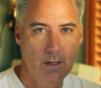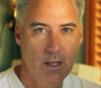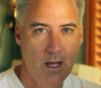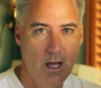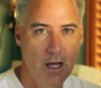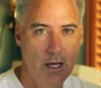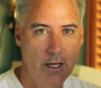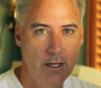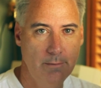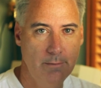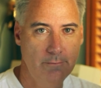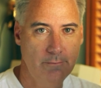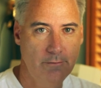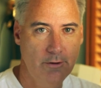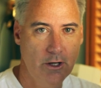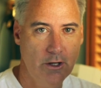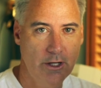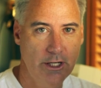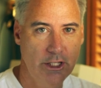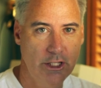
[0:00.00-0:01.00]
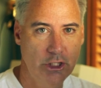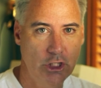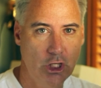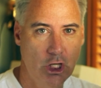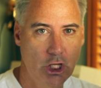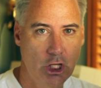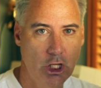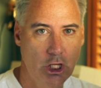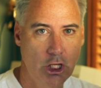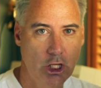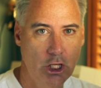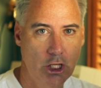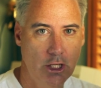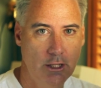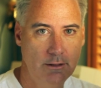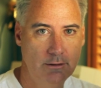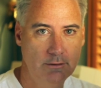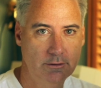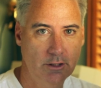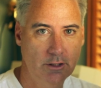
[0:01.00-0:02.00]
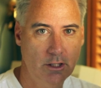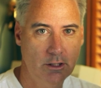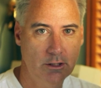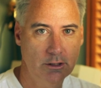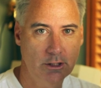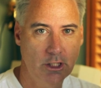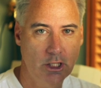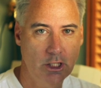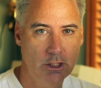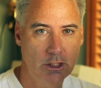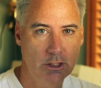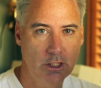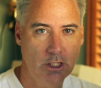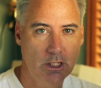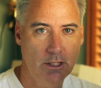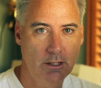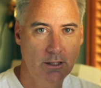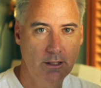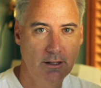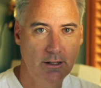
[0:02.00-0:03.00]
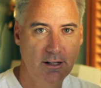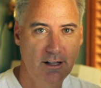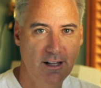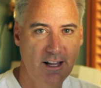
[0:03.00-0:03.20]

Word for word: I am very dull dull dull dull